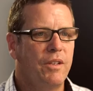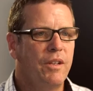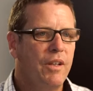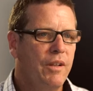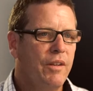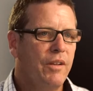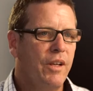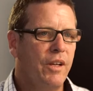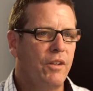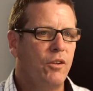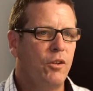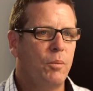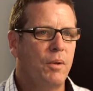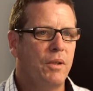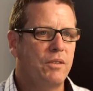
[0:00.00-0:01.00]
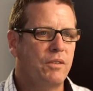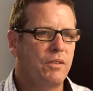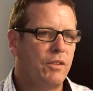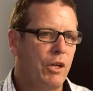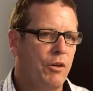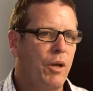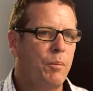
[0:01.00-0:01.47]
and he can help
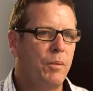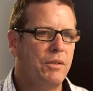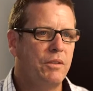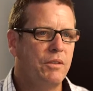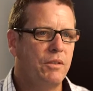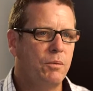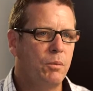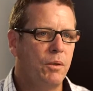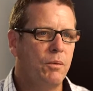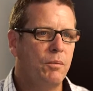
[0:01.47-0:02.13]
us grow our business as